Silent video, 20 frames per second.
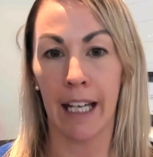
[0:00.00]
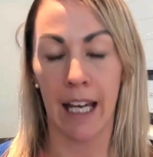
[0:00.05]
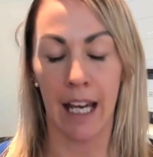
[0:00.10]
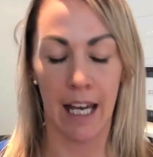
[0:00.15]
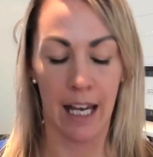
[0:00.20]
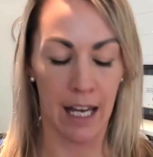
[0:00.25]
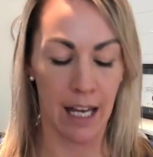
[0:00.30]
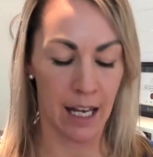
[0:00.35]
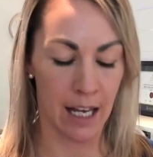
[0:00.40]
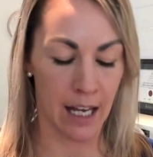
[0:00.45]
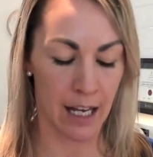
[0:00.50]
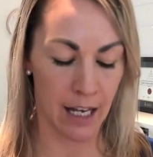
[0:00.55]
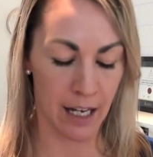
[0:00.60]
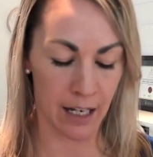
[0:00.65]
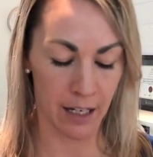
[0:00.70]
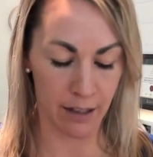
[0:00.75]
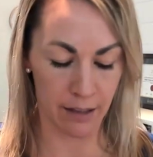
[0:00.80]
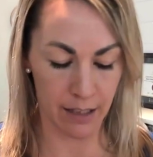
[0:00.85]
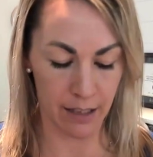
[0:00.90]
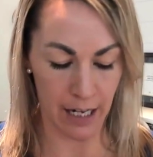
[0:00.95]
a
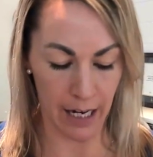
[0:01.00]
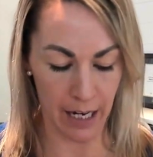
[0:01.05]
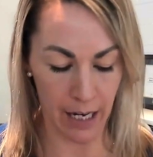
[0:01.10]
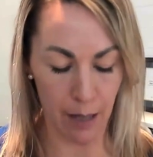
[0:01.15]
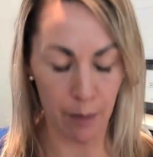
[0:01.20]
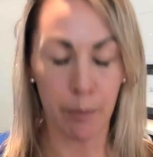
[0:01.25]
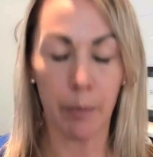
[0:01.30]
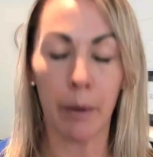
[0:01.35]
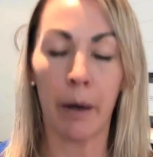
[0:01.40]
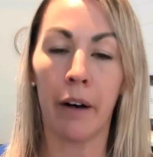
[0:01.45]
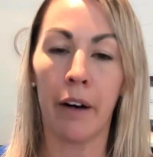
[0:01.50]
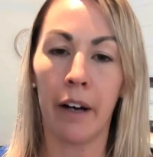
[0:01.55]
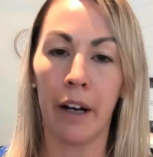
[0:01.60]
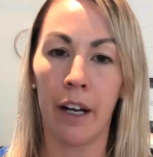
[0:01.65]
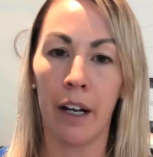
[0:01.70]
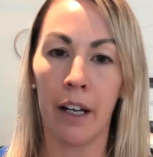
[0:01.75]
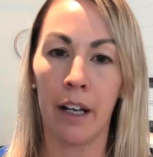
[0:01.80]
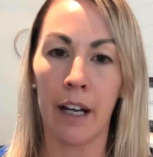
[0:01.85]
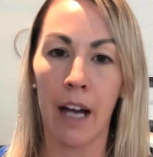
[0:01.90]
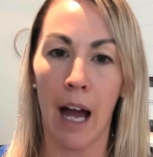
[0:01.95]

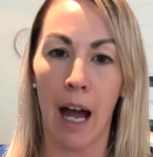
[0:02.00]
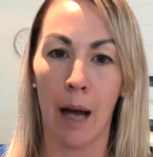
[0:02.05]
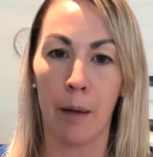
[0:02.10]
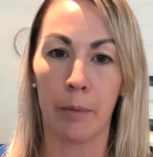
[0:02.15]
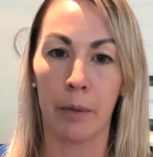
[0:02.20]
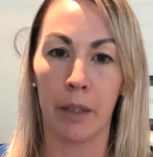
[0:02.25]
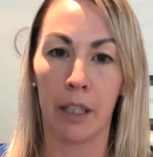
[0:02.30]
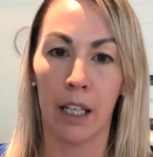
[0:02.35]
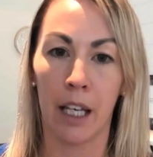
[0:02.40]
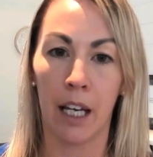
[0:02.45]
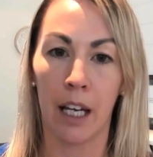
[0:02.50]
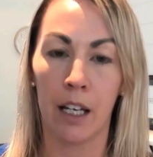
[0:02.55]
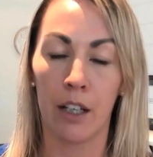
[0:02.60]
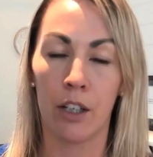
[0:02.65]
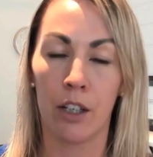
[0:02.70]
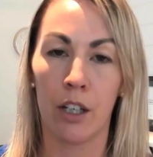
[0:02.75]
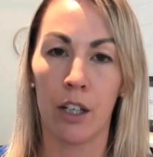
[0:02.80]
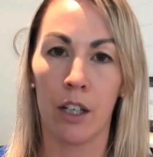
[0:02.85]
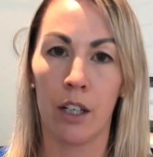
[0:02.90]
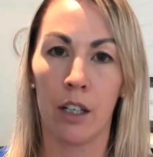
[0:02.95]
tampon
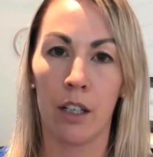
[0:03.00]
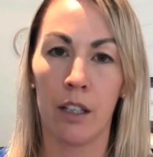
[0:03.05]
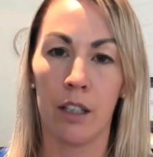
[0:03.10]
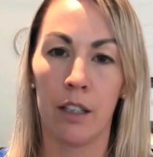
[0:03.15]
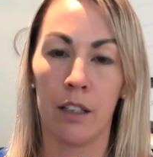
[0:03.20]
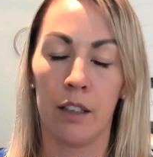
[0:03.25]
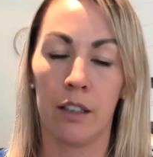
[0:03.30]
applicator.